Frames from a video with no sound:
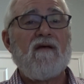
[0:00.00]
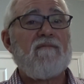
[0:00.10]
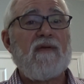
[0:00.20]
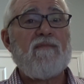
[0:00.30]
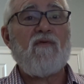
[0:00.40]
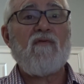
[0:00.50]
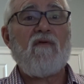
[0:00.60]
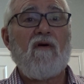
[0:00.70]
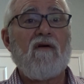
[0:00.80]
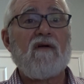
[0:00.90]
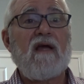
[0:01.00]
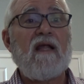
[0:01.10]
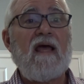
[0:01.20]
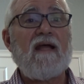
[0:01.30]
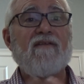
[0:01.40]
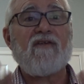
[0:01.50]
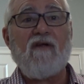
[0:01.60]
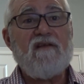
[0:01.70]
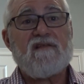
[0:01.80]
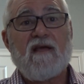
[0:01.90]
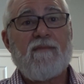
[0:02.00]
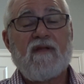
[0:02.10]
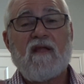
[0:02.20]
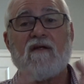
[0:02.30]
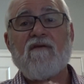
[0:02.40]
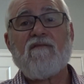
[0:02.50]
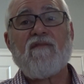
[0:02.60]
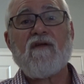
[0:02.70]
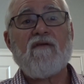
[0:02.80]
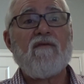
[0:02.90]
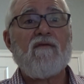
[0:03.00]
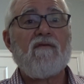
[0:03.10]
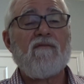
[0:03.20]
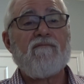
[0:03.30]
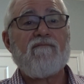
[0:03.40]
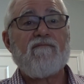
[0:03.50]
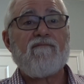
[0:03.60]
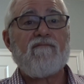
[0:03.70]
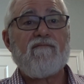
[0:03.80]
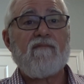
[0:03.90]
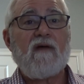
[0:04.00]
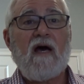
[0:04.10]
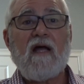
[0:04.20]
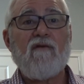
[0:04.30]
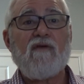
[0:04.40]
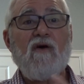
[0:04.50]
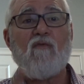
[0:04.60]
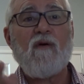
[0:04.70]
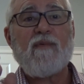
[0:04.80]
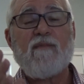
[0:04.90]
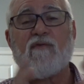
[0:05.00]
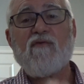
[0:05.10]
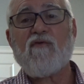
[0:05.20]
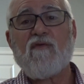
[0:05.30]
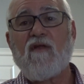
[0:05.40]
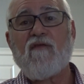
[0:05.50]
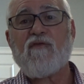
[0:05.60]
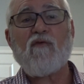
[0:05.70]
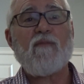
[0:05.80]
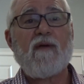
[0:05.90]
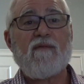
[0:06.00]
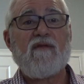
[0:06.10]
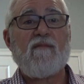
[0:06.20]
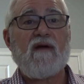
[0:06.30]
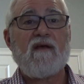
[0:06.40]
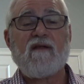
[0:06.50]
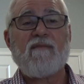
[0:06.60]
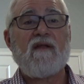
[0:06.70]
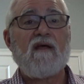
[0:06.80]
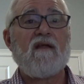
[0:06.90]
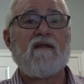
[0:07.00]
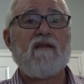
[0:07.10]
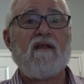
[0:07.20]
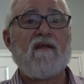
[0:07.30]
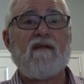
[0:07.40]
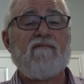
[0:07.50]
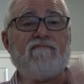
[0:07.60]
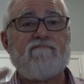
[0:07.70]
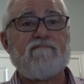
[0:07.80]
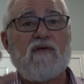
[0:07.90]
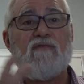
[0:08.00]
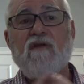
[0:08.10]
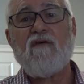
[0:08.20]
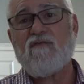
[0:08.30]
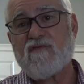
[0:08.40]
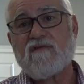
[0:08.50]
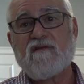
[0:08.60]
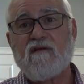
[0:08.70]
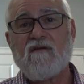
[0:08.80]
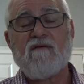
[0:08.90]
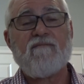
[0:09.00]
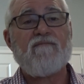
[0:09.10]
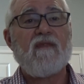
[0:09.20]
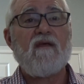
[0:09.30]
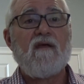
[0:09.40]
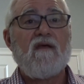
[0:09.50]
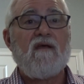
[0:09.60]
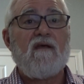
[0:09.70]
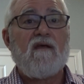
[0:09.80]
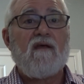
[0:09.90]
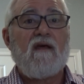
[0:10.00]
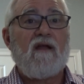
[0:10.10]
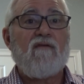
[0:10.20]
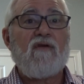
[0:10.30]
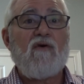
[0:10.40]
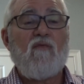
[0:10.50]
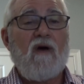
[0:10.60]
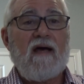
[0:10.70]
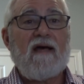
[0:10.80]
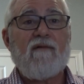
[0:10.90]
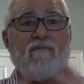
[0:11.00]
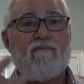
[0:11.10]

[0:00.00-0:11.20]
people are kind of acting crazy. I mean, they're I don't know what people are doing with all the toilet paper they're buying. I mean, who knows? I don't know why